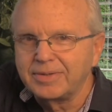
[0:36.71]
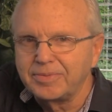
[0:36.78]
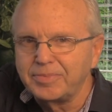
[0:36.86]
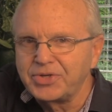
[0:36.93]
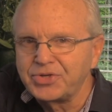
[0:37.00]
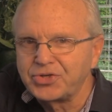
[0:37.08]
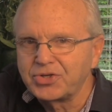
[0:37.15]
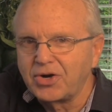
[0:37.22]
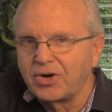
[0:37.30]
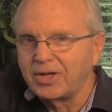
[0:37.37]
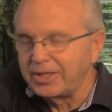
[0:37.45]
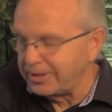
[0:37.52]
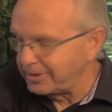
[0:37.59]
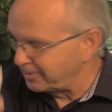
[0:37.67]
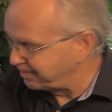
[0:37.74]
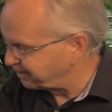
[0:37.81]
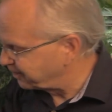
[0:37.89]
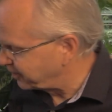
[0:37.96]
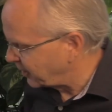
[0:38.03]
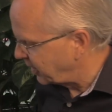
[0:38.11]
Miss Scarlet.
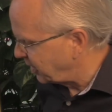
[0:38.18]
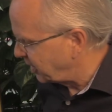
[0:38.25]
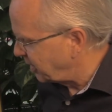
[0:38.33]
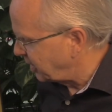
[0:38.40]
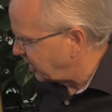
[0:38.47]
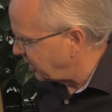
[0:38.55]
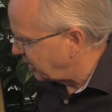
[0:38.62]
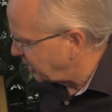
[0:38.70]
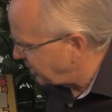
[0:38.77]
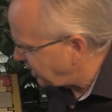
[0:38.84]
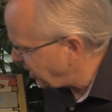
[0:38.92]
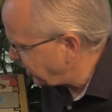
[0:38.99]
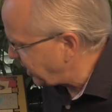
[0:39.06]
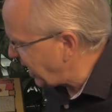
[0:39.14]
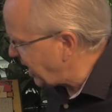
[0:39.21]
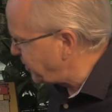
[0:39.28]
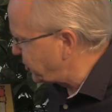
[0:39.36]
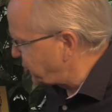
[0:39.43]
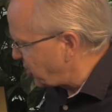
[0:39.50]
Now, the game was